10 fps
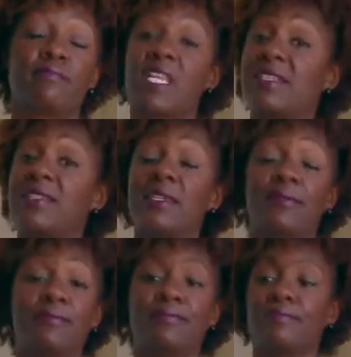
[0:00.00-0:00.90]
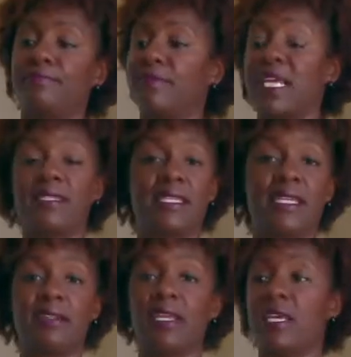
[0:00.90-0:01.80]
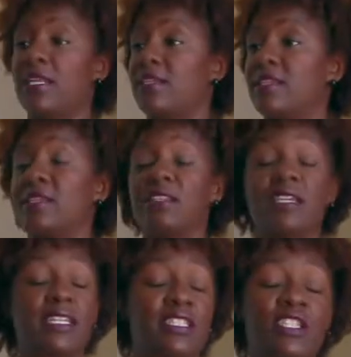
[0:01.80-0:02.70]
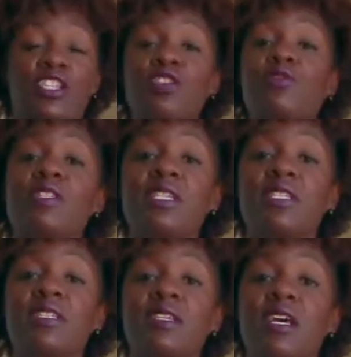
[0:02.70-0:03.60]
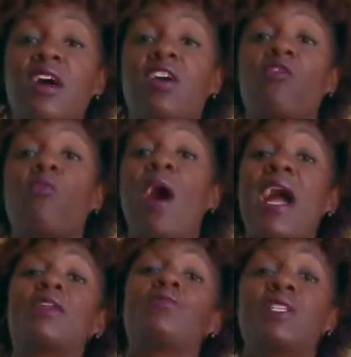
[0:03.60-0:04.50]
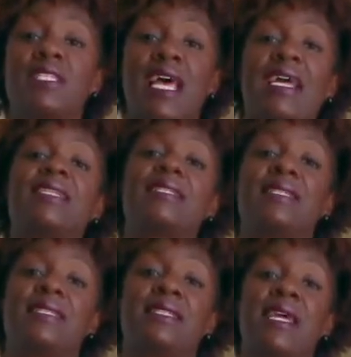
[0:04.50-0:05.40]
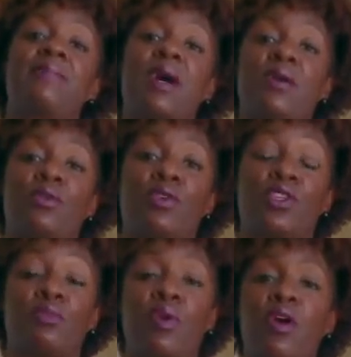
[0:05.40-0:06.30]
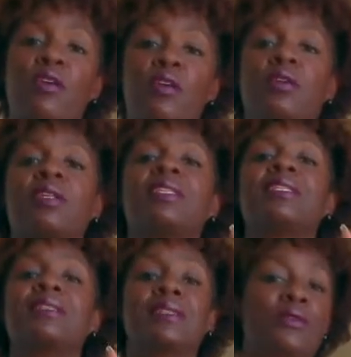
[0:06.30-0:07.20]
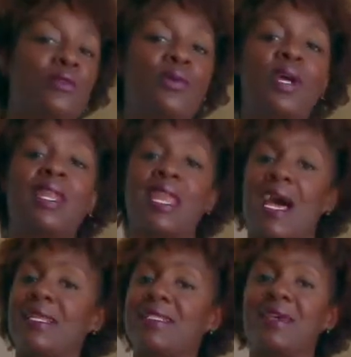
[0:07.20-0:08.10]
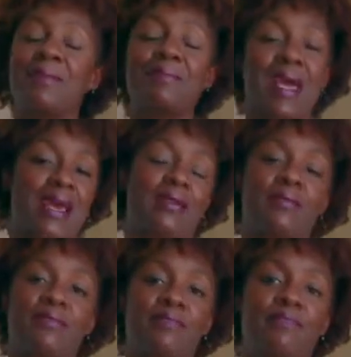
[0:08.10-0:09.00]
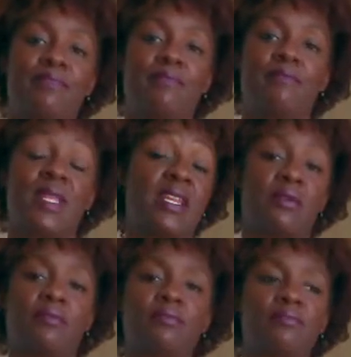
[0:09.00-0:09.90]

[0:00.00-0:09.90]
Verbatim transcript: That's it. That's it. The excuses of why you decided to step out on your partner do not matter. They don't.